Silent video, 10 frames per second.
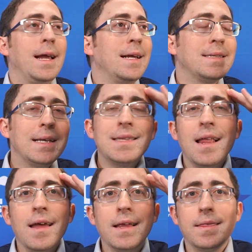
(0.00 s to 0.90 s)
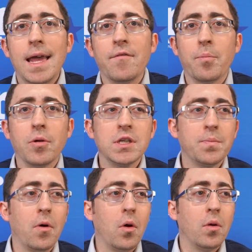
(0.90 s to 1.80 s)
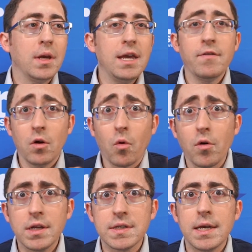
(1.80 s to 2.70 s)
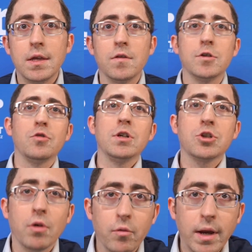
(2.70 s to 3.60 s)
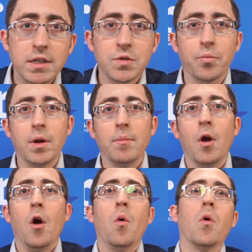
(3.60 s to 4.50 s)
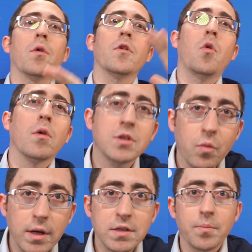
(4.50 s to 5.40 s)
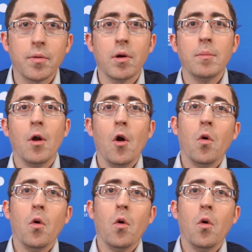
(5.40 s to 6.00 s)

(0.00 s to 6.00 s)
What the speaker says: it's not like they have a principle, even erroneously, the judiciary reigns supreme, or the courts reign supreme,